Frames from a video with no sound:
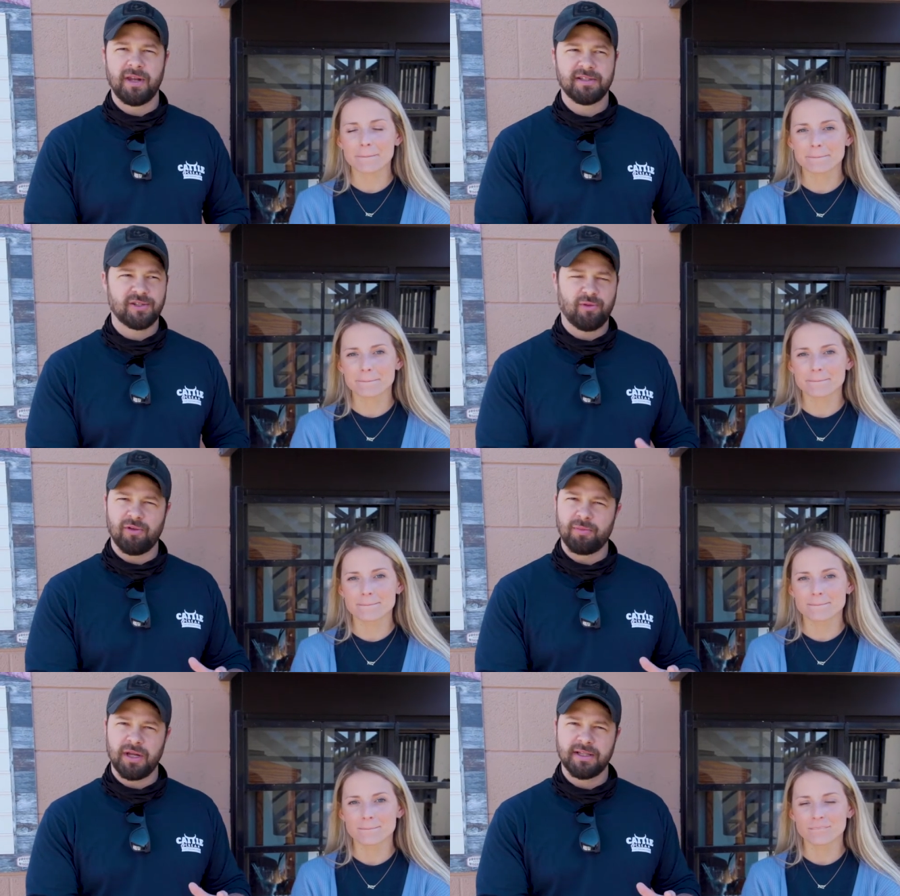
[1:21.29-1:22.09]
Speaker 1: minutes to
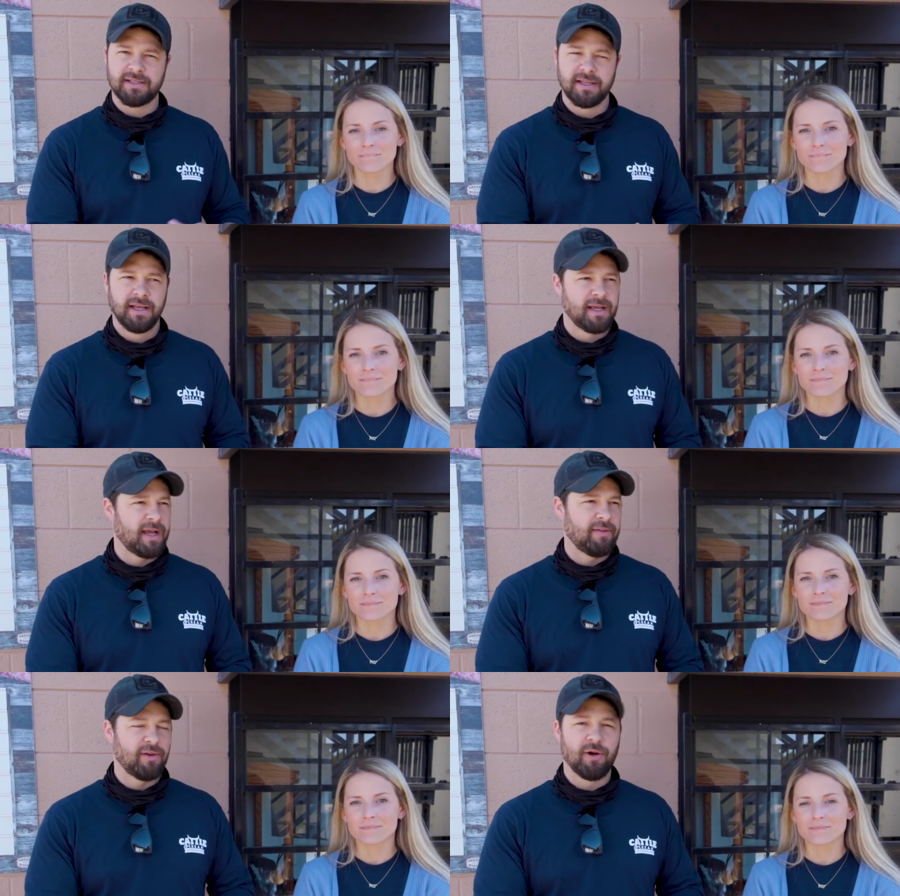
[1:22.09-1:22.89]
12 minutes,
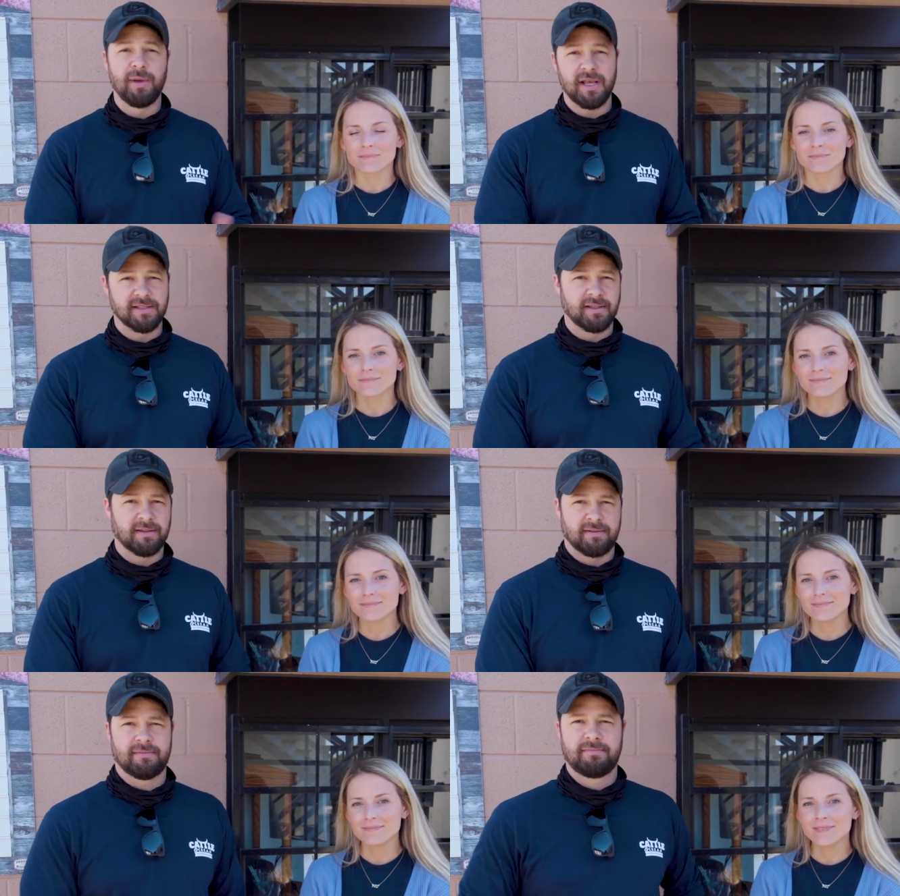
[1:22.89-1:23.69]
and they're amazing.
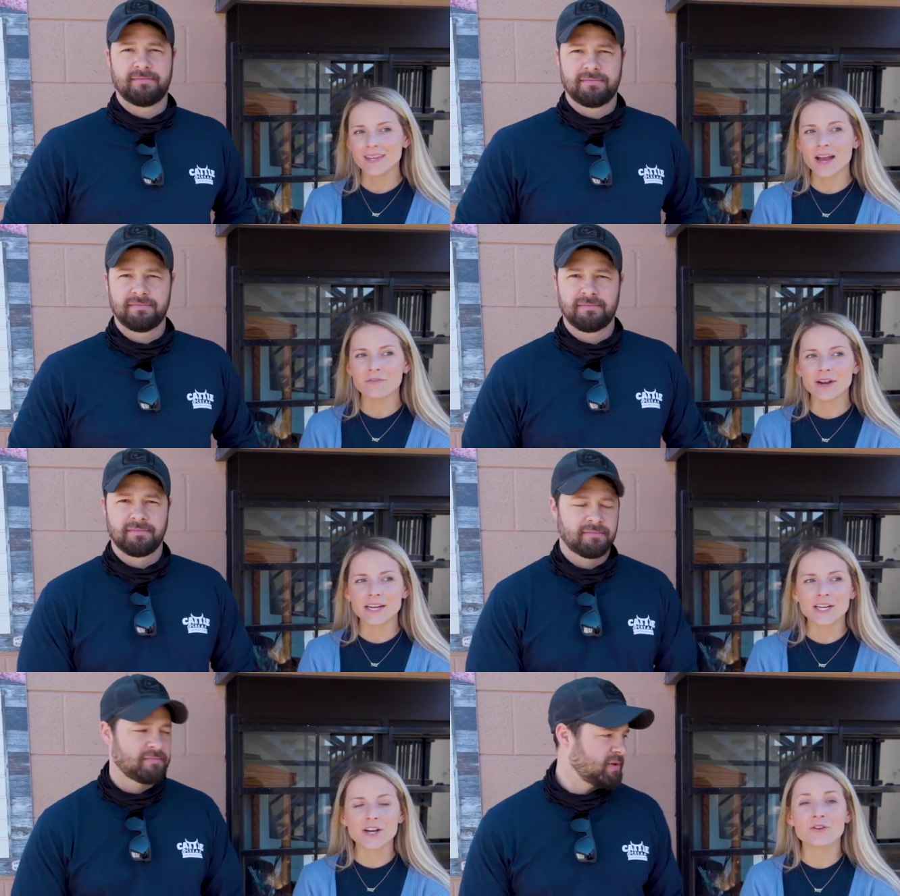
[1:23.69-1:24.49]
Speaker 2: Yeah,
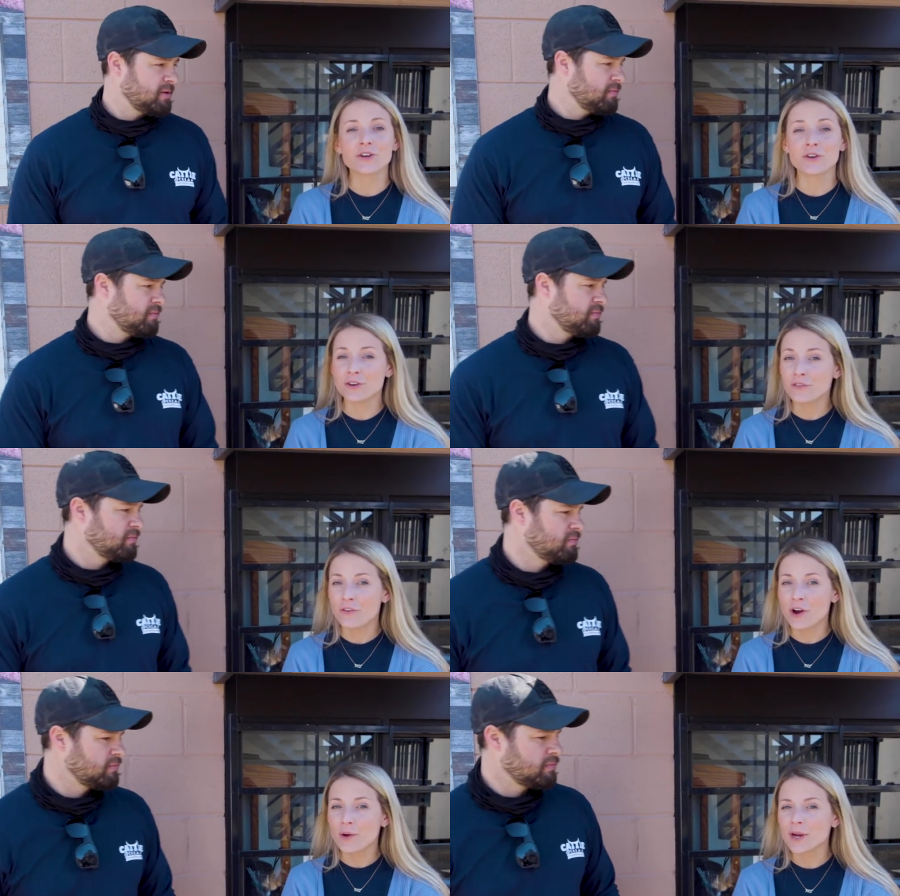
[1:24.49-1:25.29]
ready to go noon to
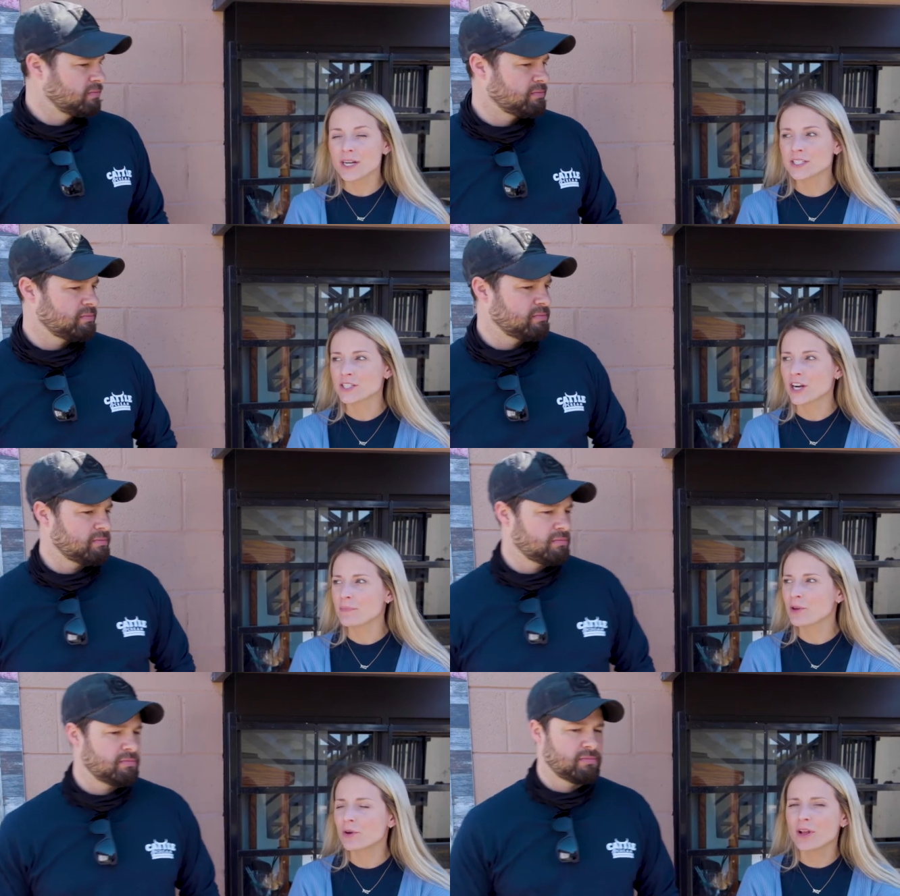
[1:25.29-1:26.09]
4. We're going to start
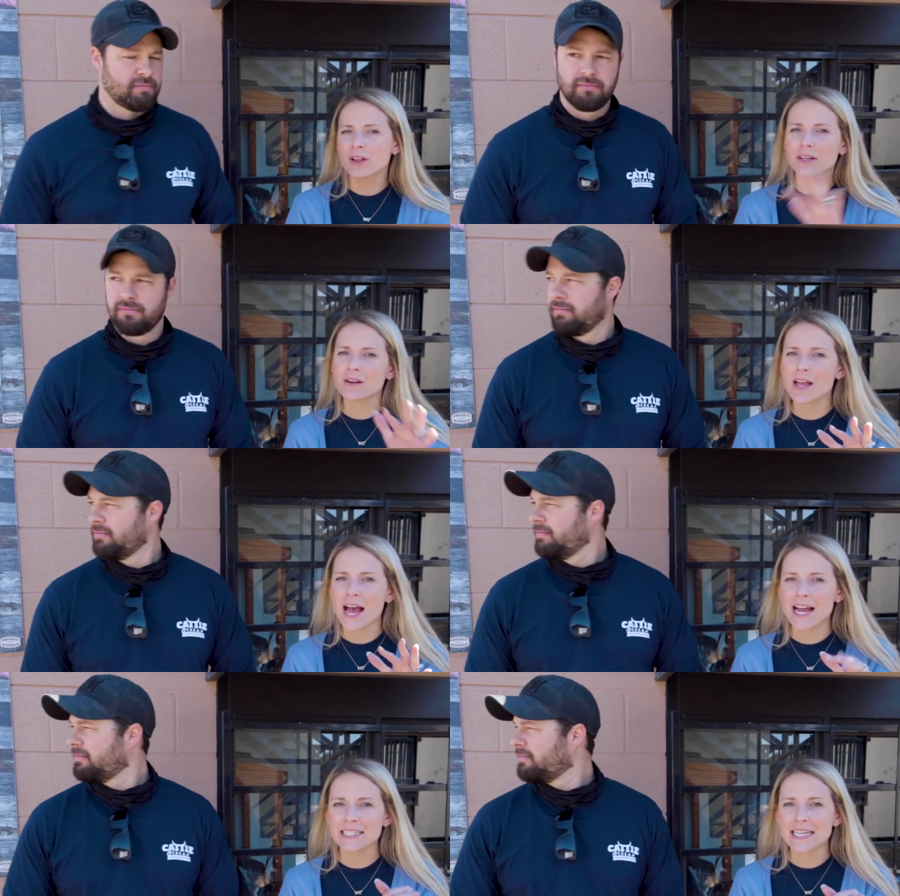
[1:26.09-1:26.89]
up the grill a little
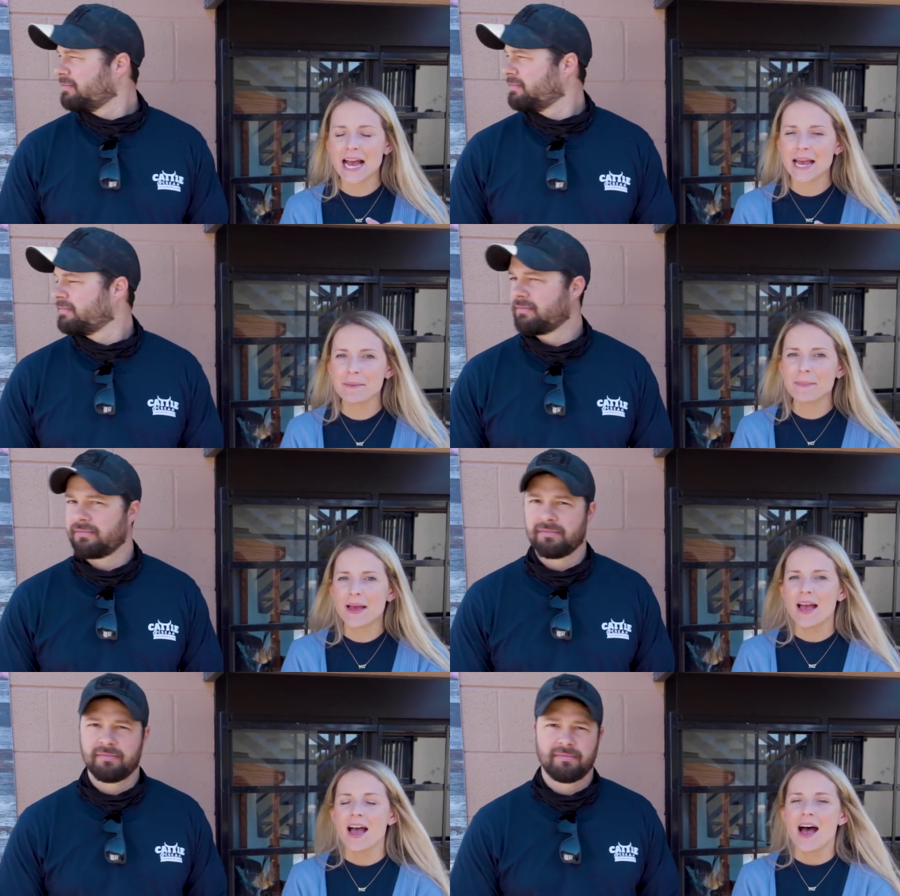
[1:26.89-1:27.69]
ahead of
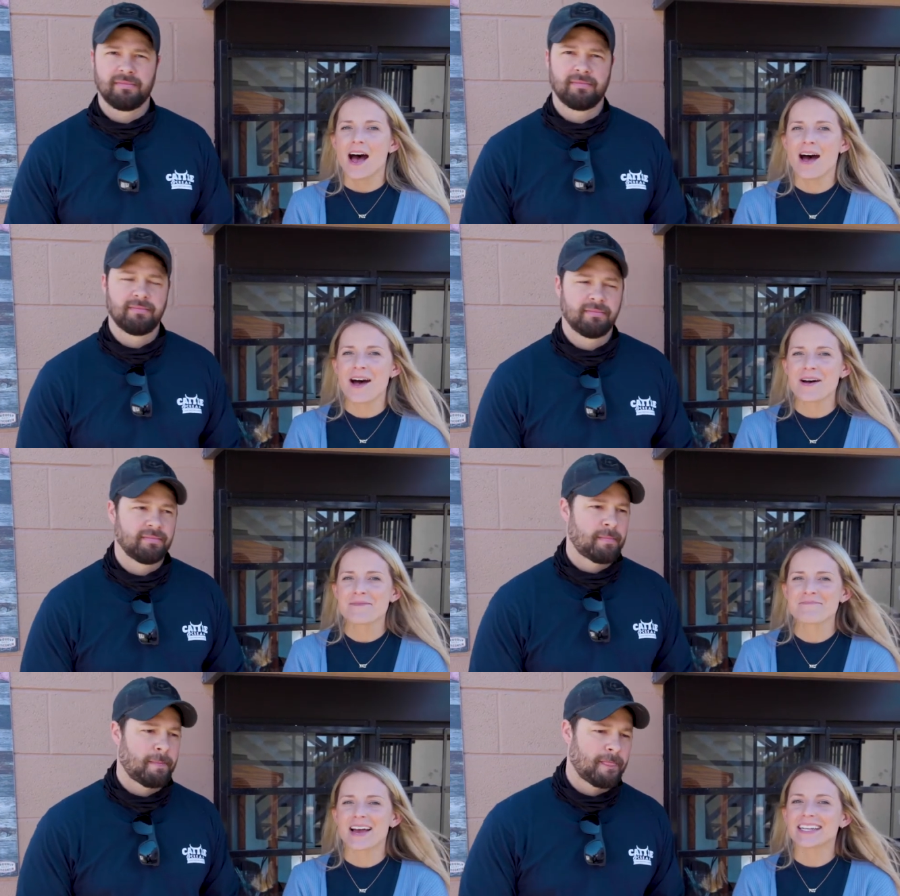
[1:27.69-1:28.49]

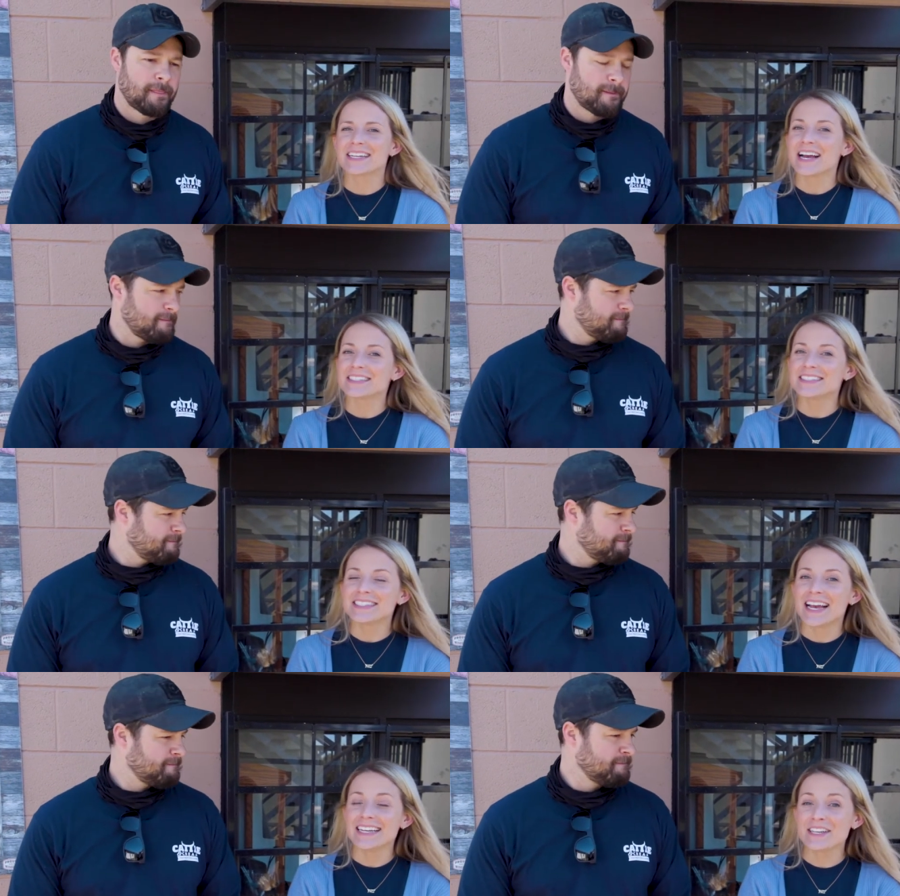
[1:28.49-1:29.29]
time
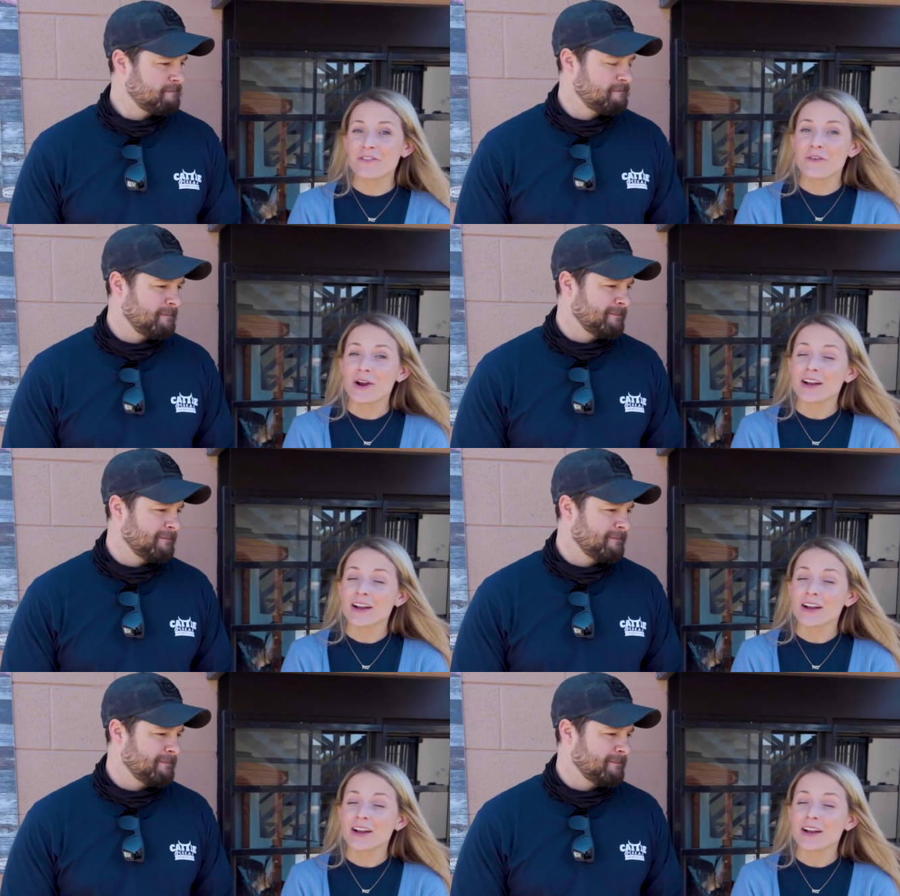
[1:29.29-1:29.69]
until 4